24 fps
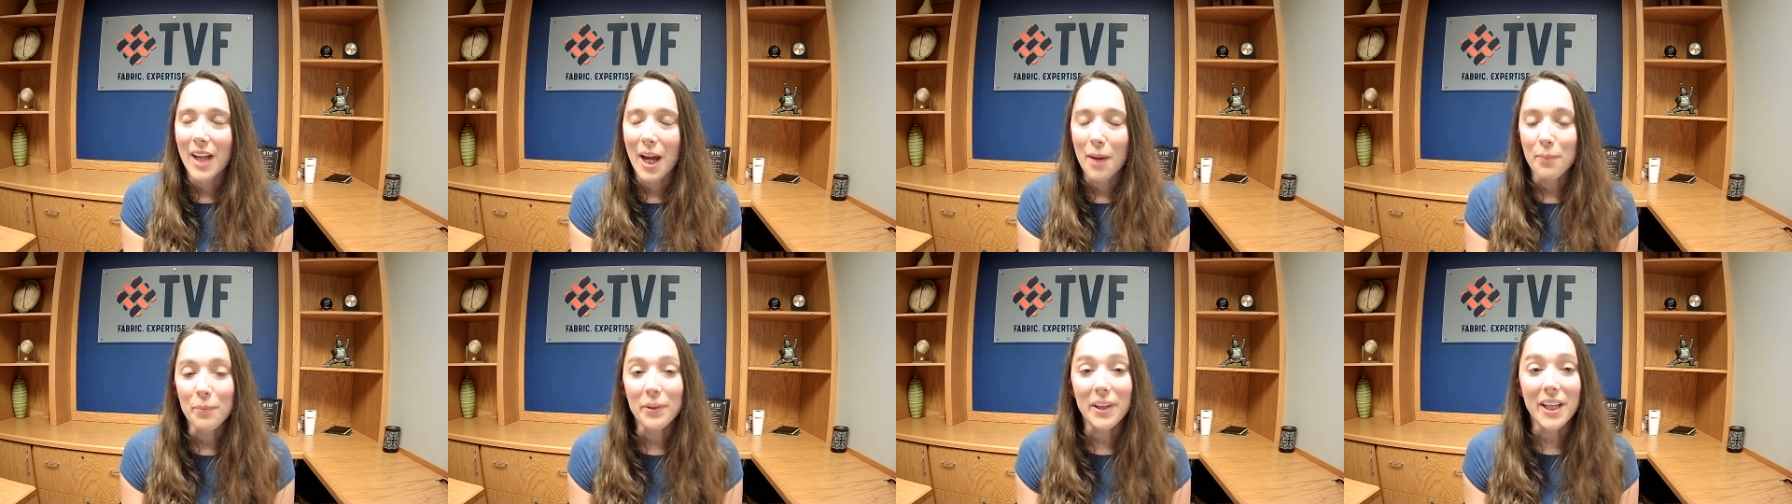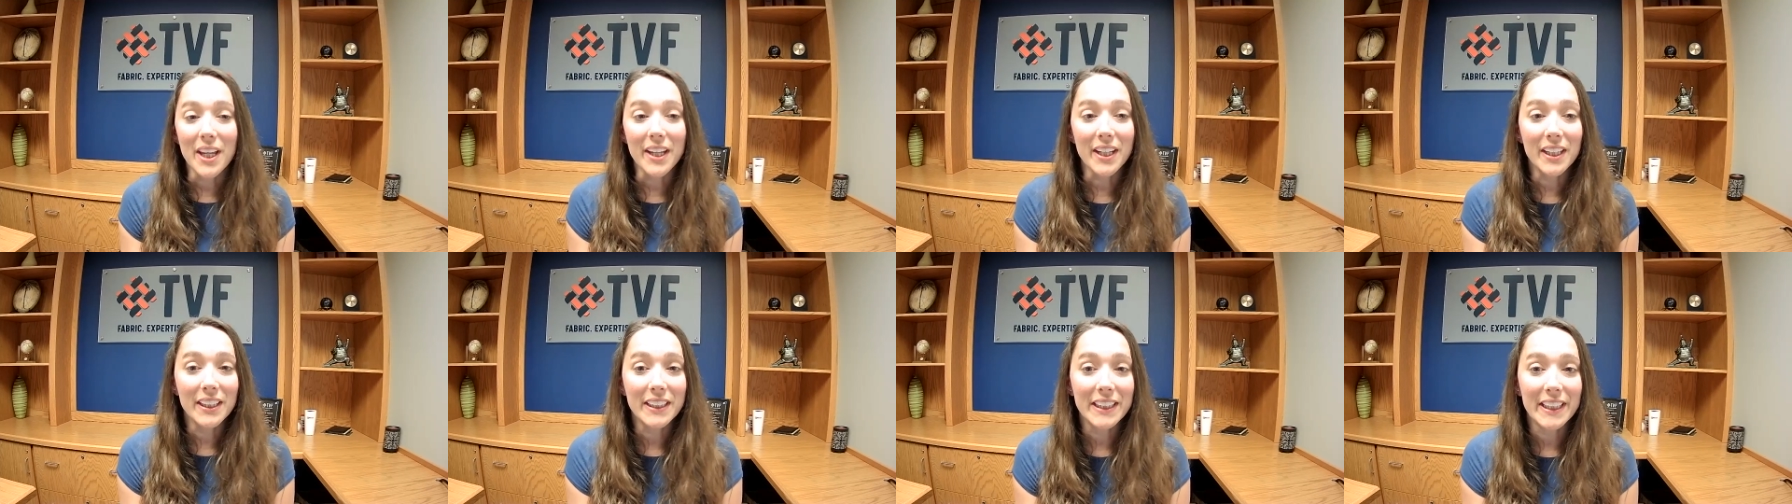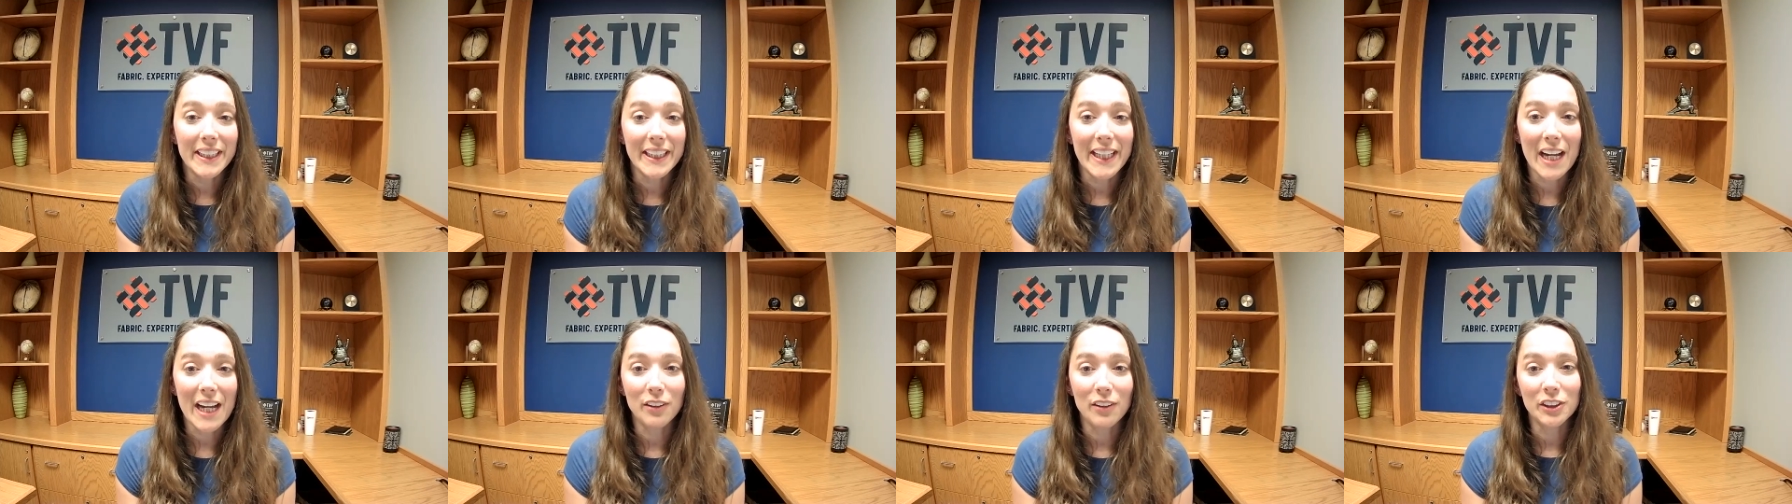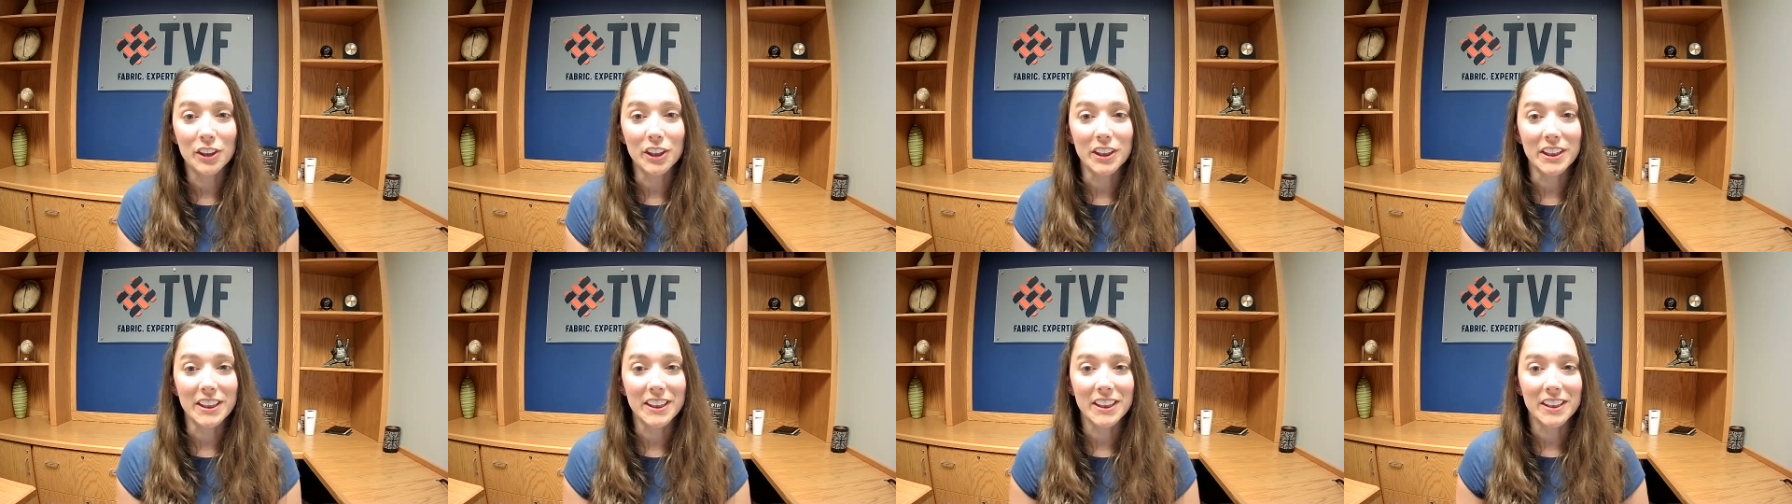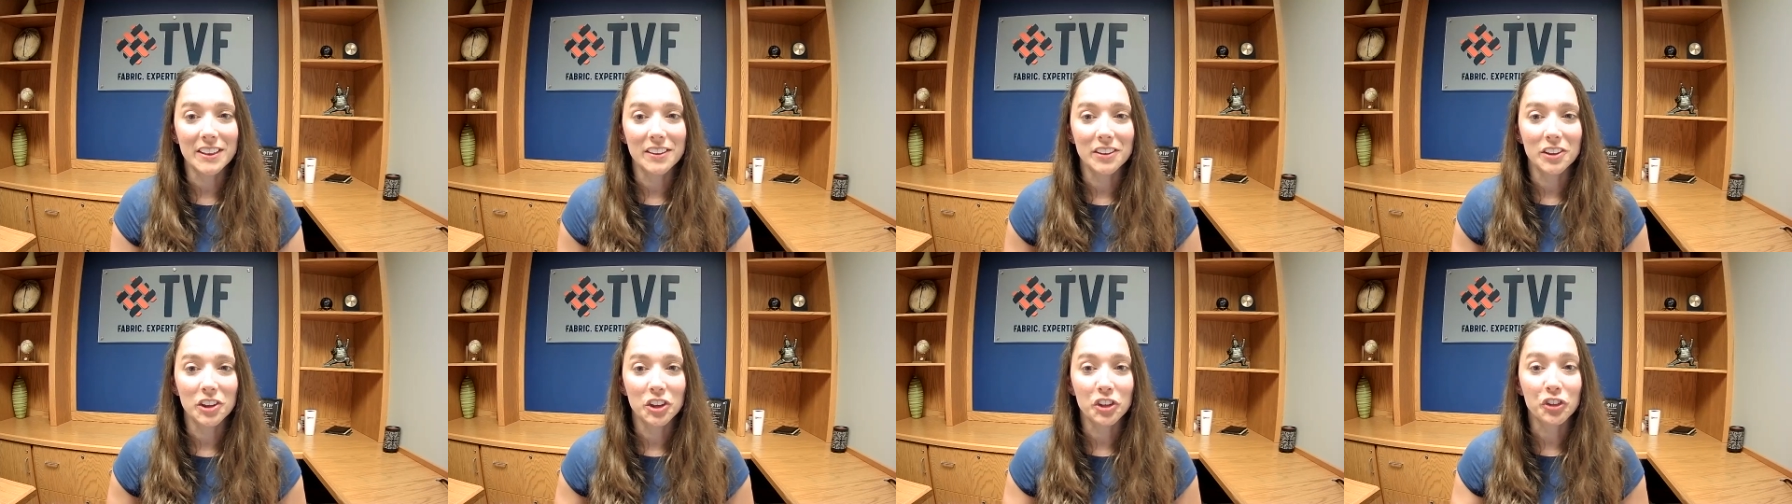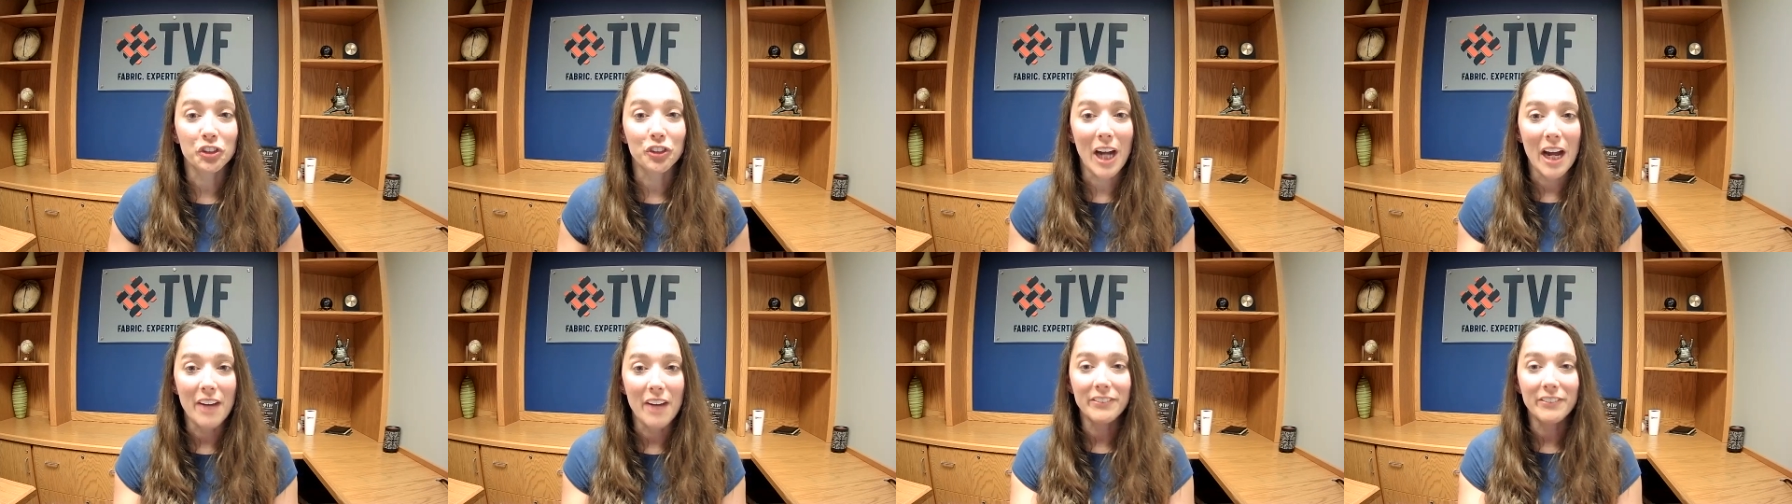I plan on getting out and just
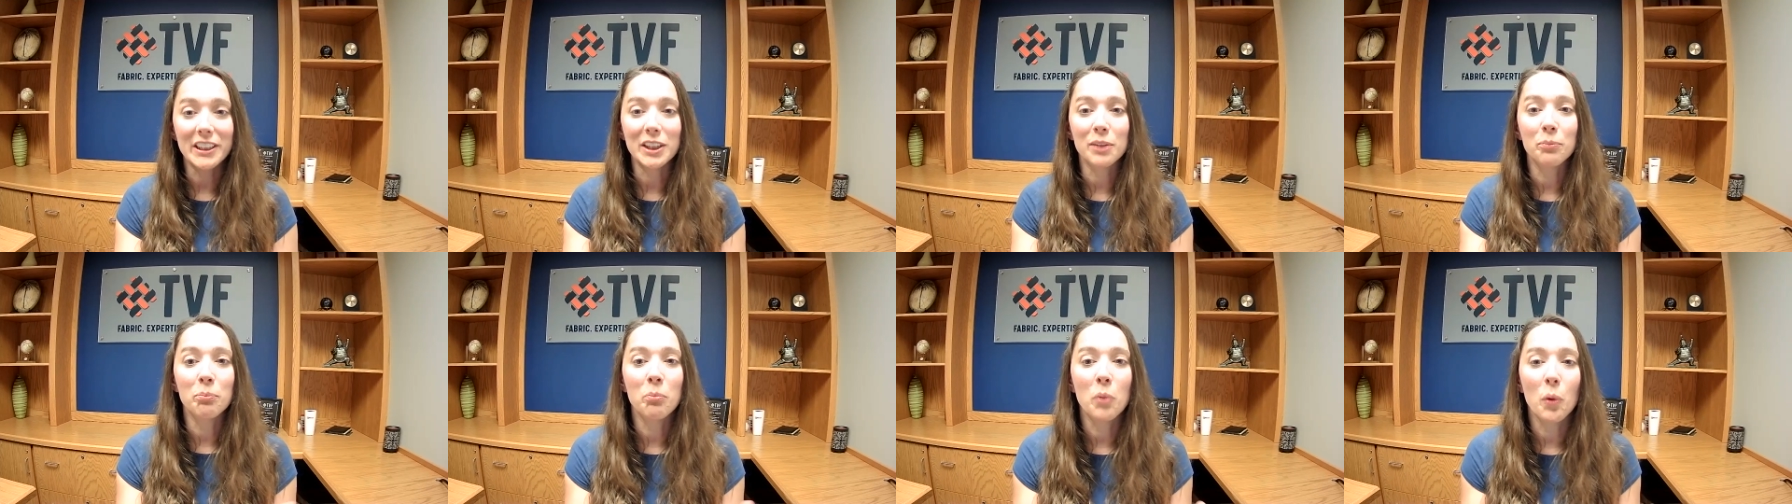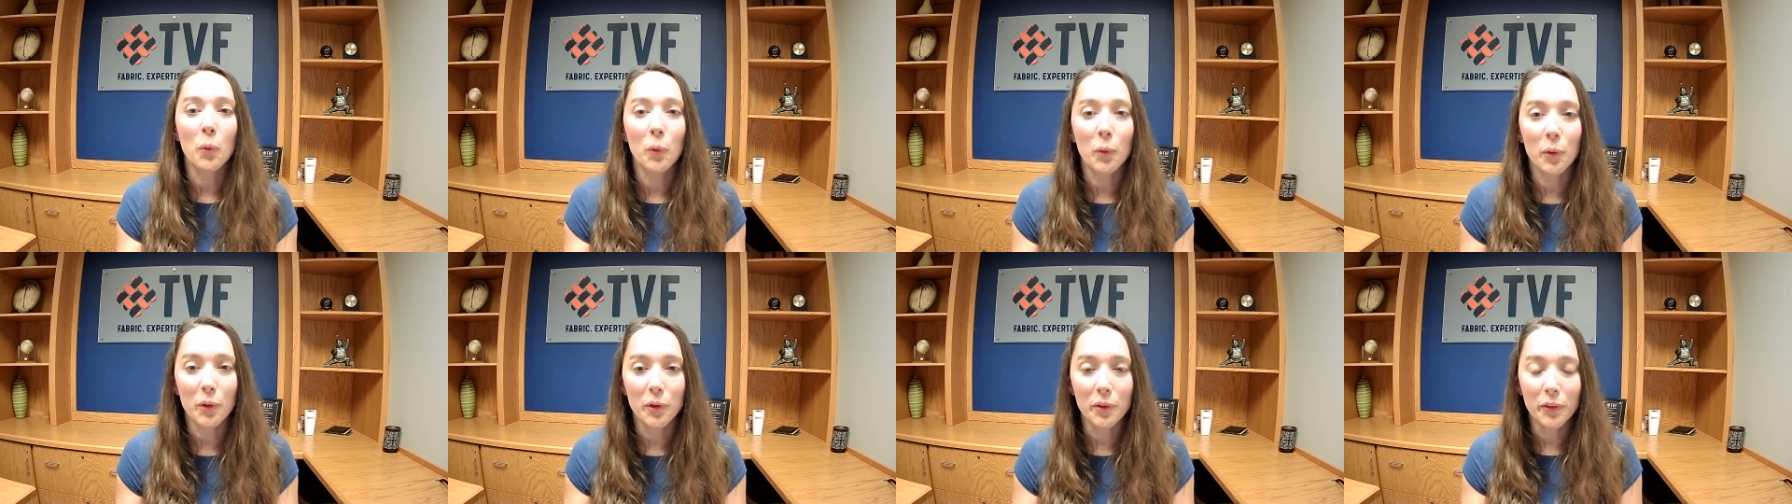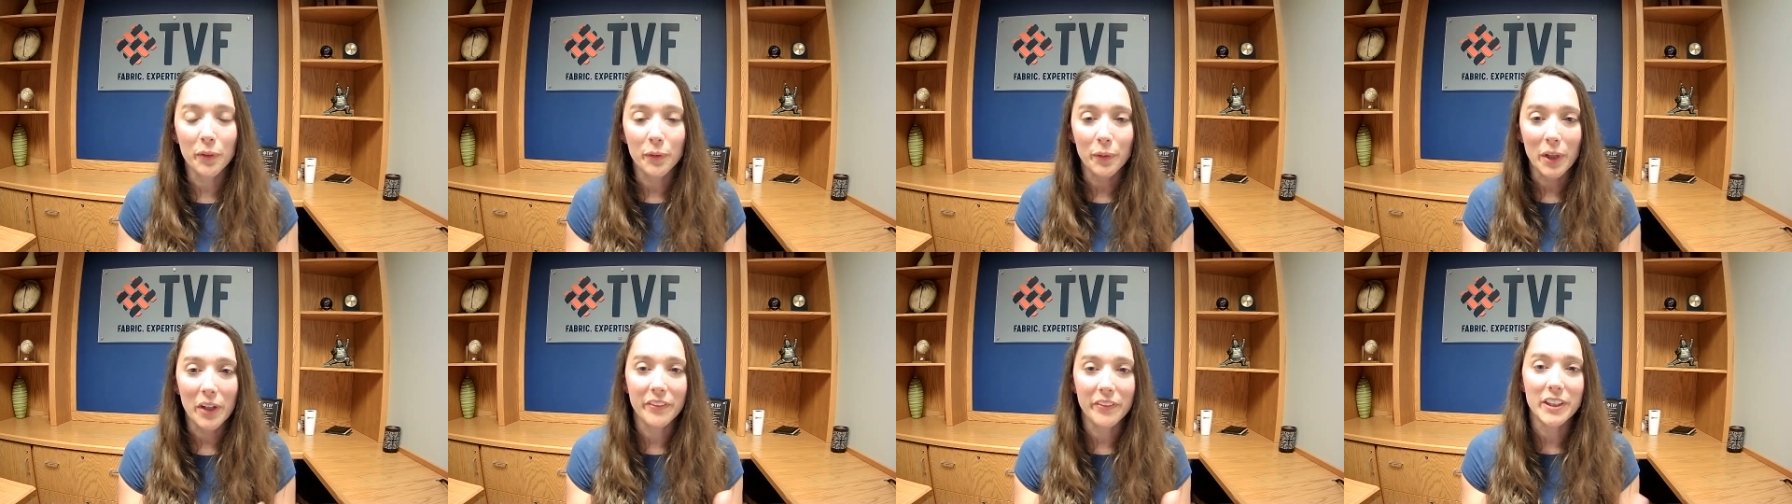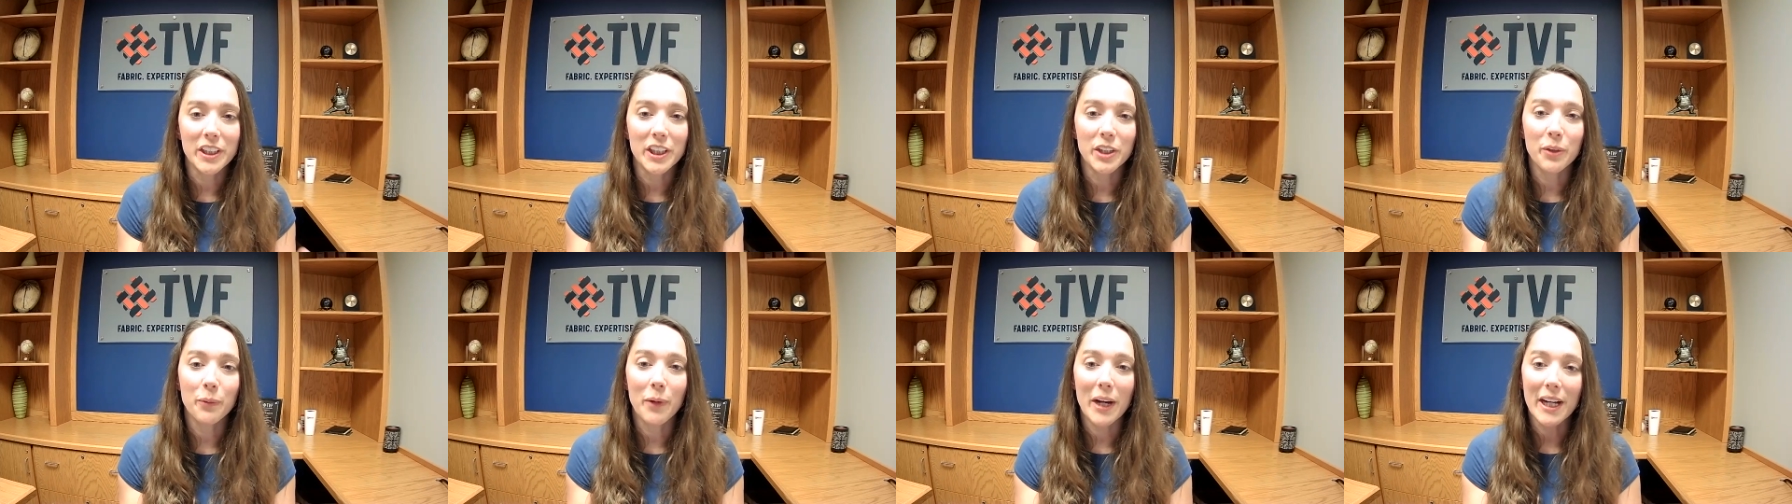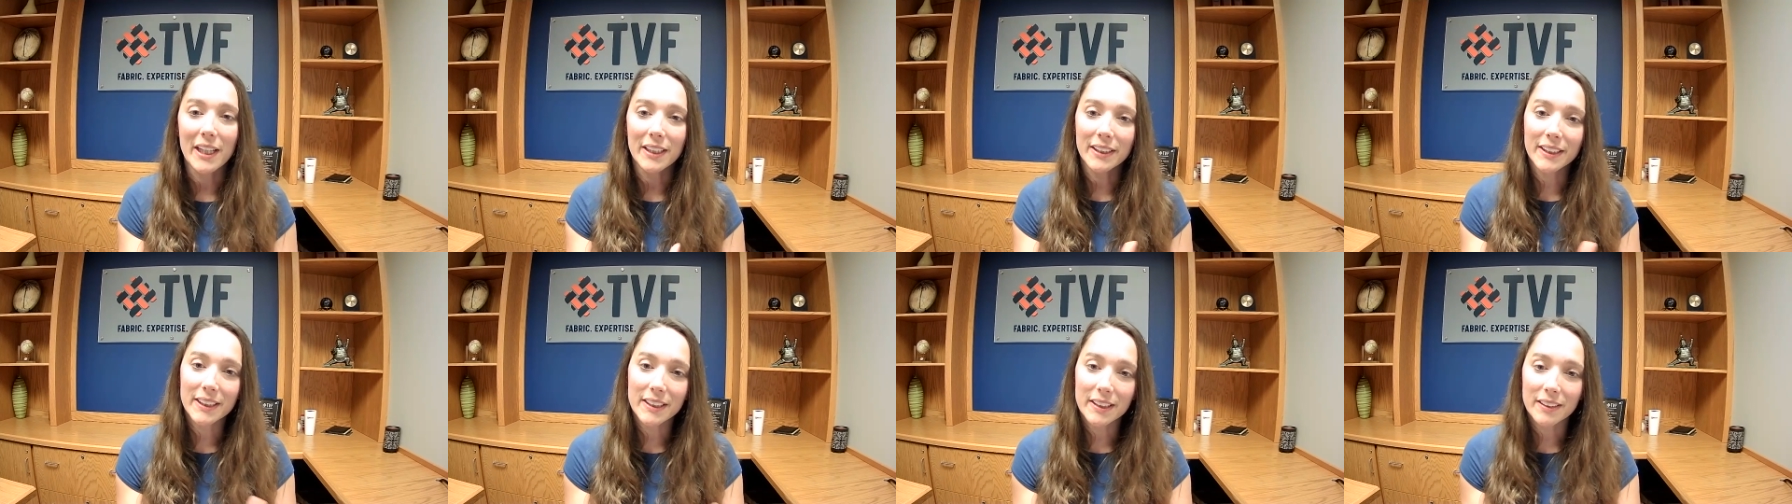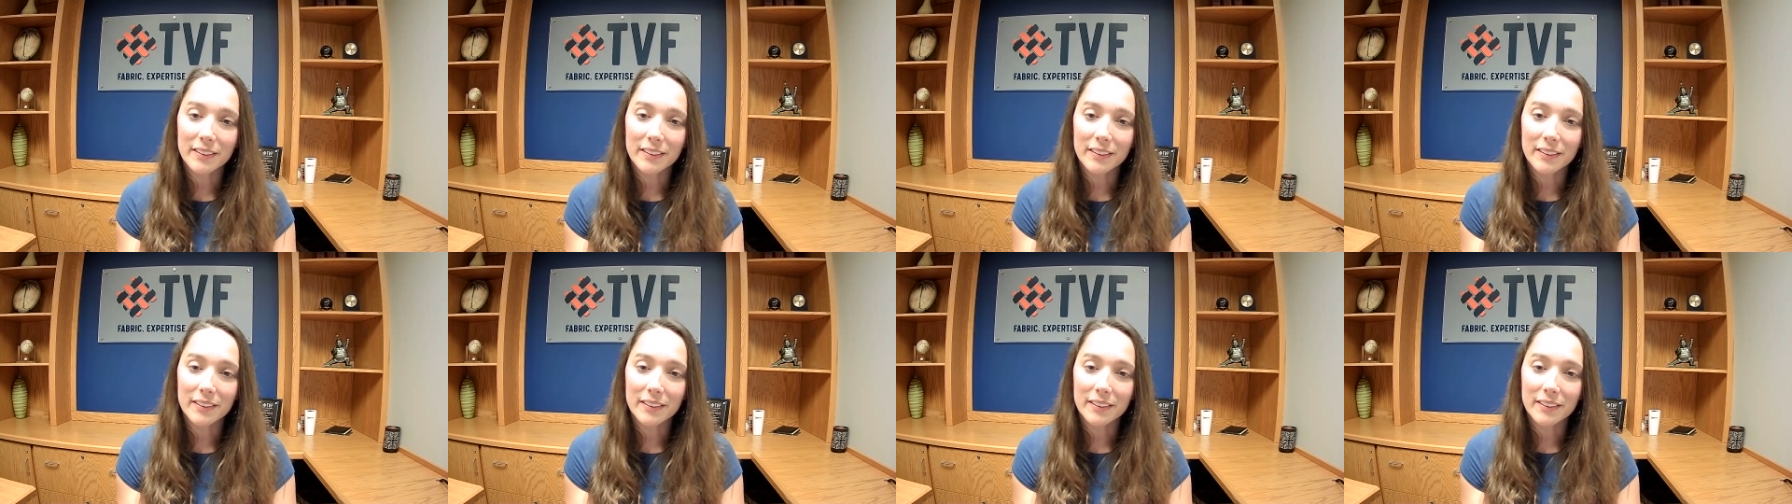traveling more throughout the U.S.